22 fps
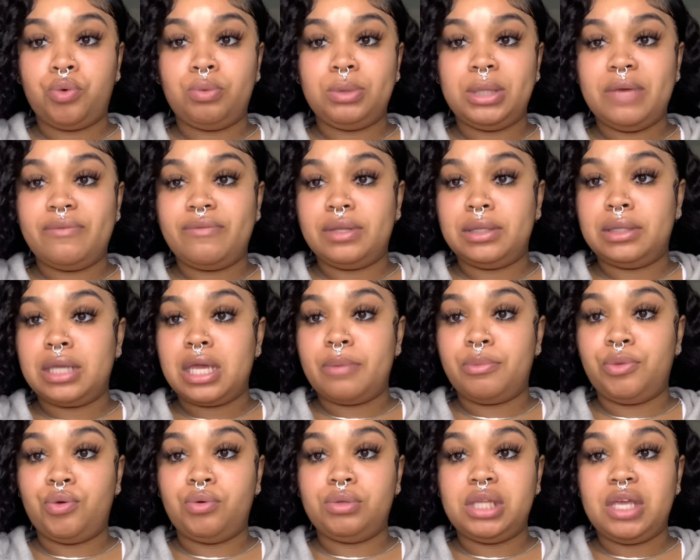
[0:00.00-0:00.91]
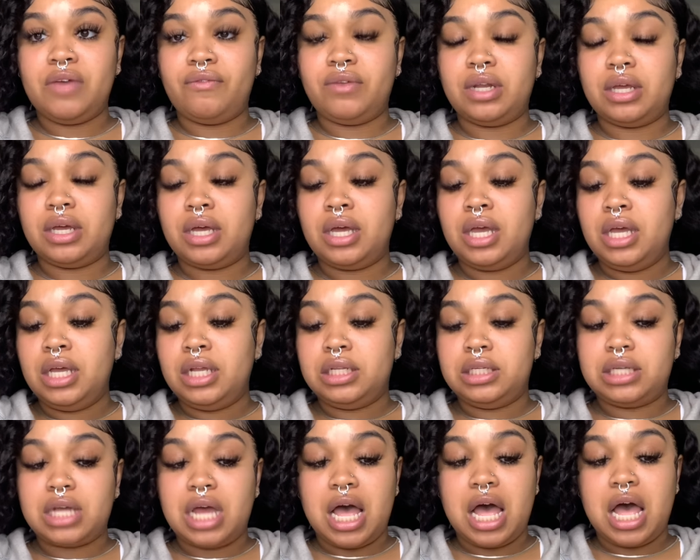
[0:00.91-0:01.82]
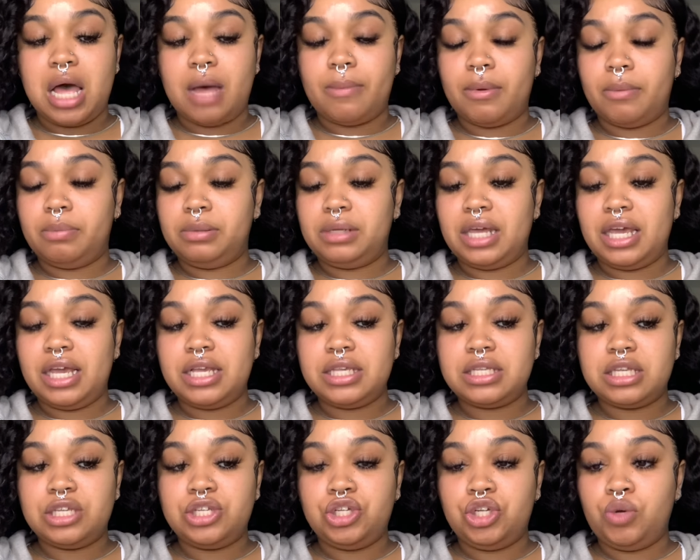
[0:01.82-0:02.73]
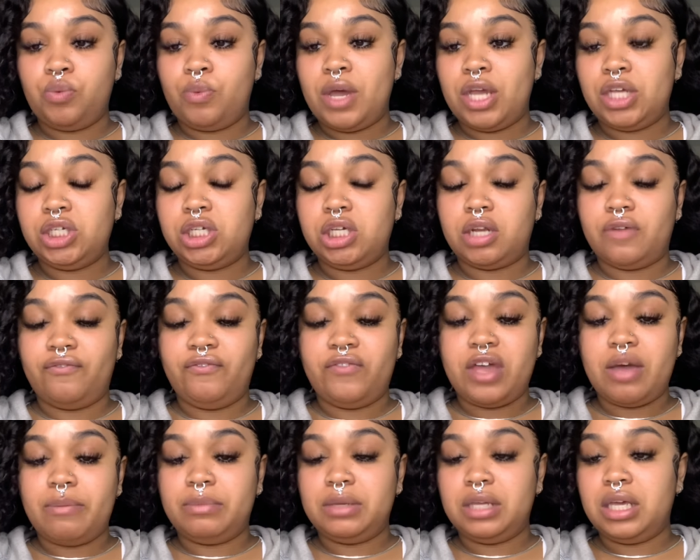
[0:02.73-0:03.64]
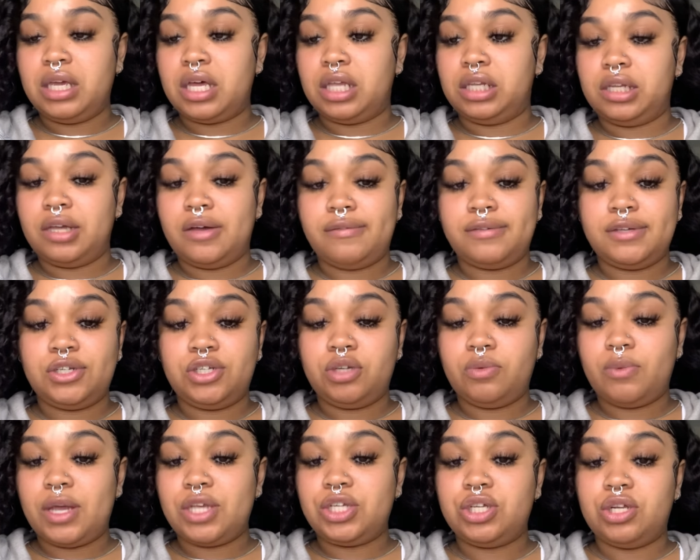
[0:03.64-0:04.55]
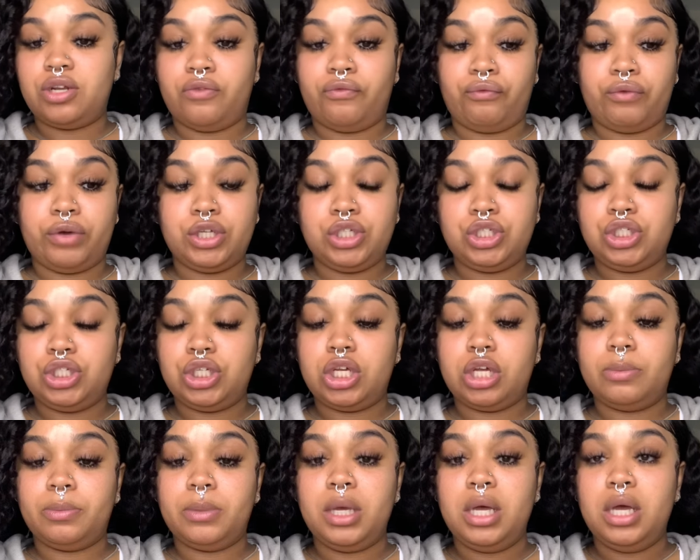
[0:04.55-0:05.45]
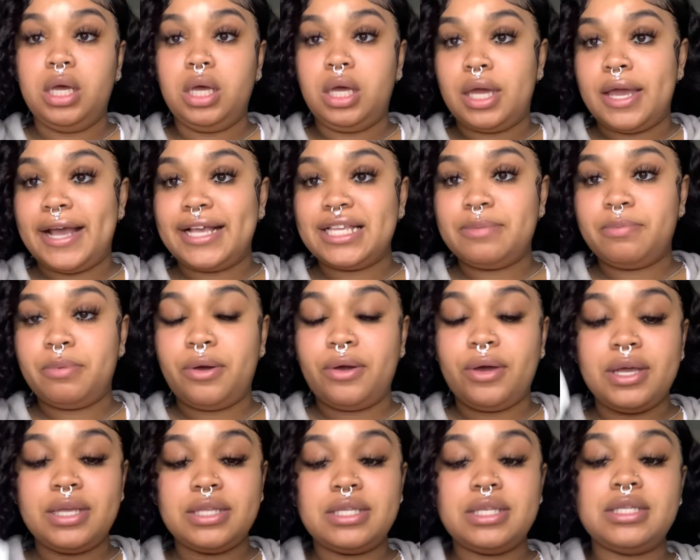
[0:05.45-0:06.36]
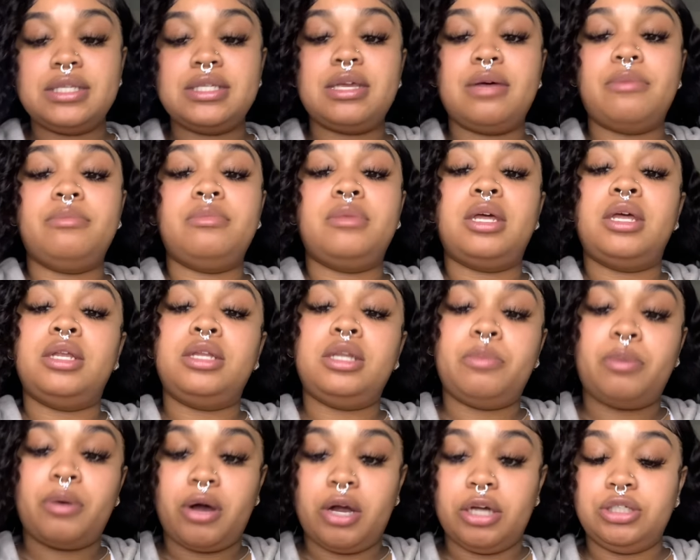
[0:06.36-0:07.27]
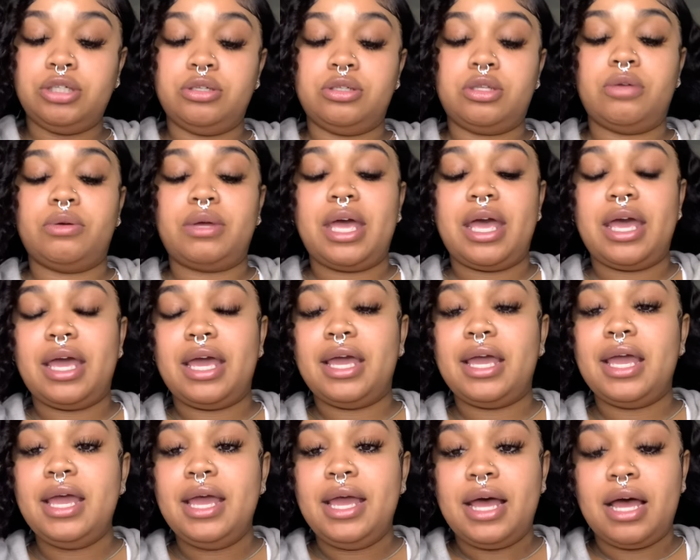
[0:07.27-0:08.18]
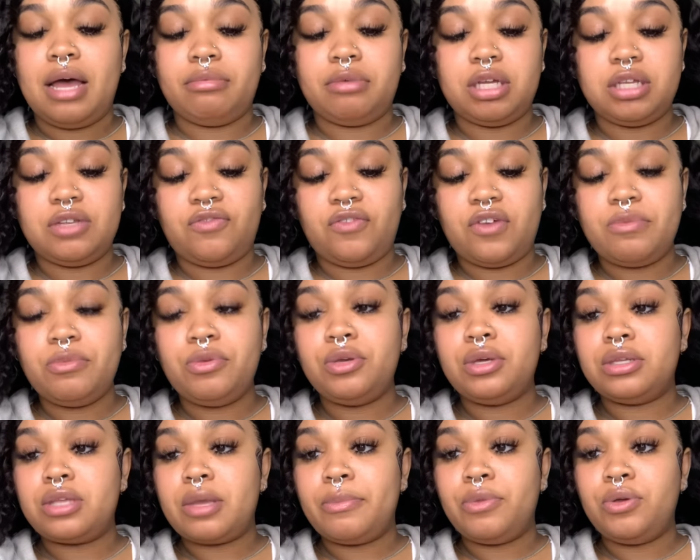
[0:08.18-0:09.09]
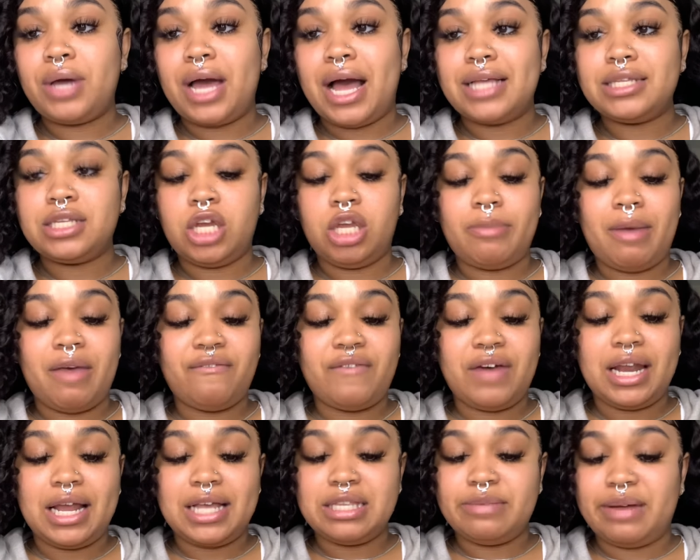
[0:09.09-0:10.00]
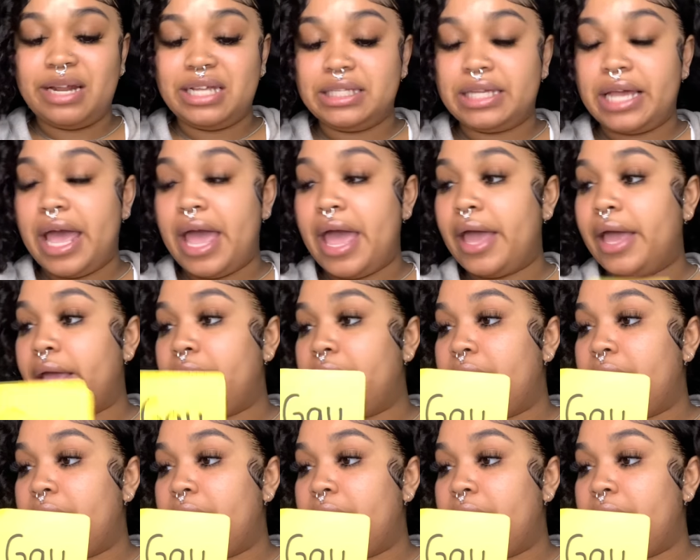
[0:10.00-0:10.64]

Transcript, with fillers: leaving them, you leaving a job, a place, a situation, a family, a love situation, a friendship, experiencing some departures, okay? Um, because from you, some of you guys here, you may find out somebody's gay.